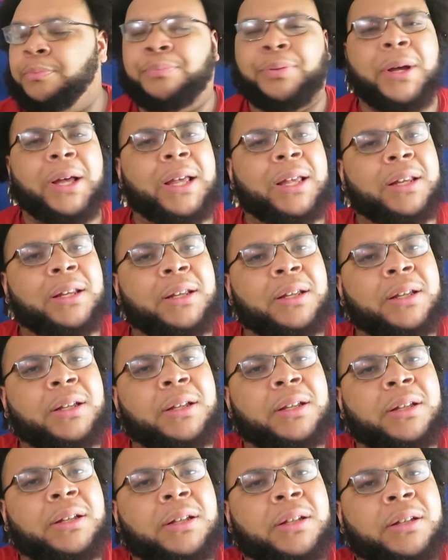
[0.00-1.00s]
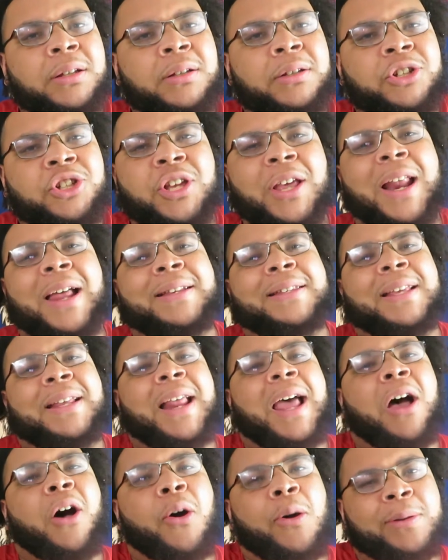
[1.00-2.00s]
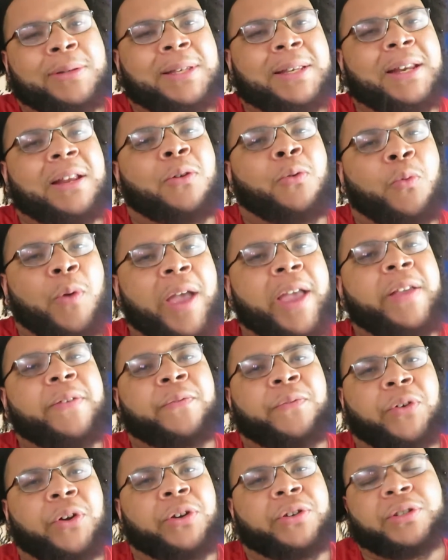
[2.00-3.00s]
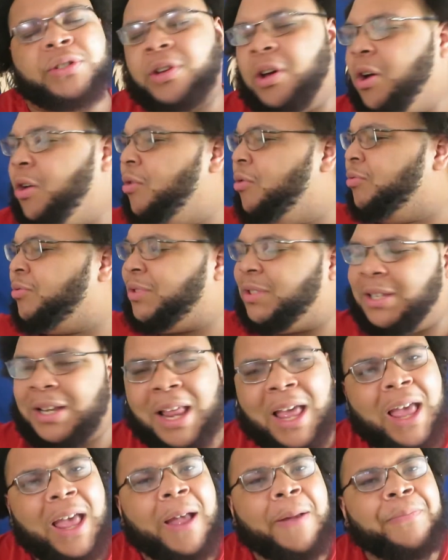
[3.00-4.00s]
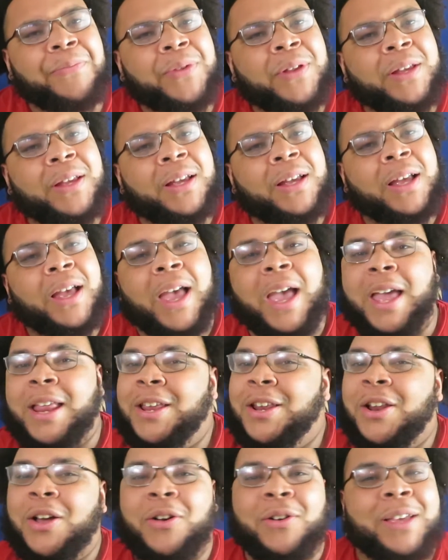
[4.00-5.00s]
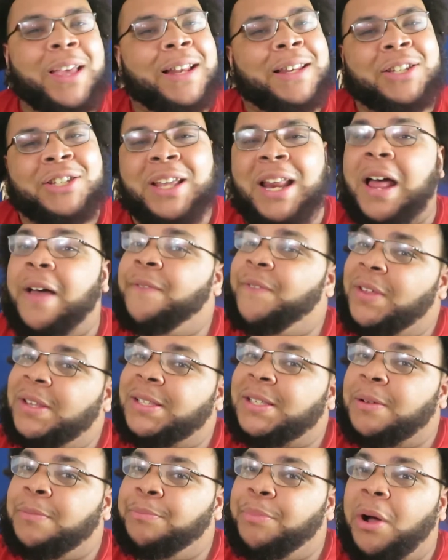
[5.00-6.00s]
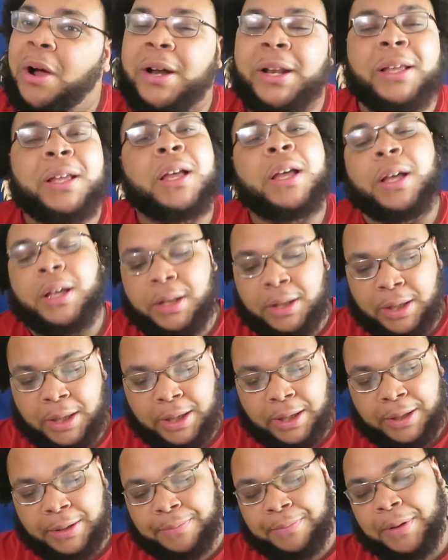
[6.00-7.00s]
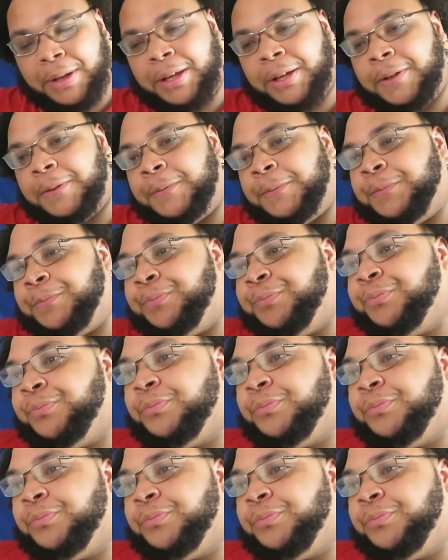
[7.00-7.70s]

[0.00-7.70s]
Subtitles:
But shout out to that alternate Wayne verse. Oh, snap. And you know, he had to shout out Vince Lombardi. Hey, man.